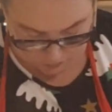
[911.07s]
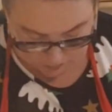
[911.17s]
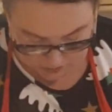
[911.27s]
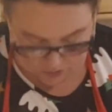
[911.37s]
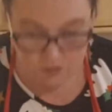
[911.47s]

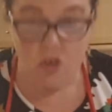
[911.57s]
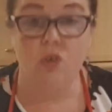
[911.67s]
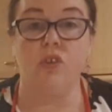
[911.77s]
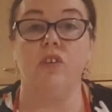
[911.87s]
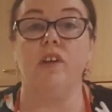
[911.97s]
this
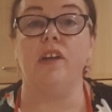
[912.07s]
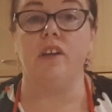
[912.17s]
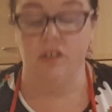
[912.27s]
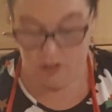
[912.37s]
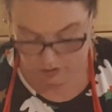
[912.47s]
corner
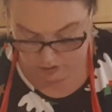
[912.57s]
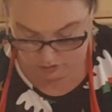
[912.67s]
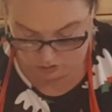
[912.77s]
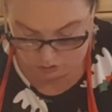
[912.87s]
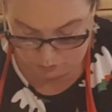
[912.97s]
here
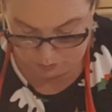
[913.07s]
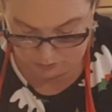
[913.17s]
up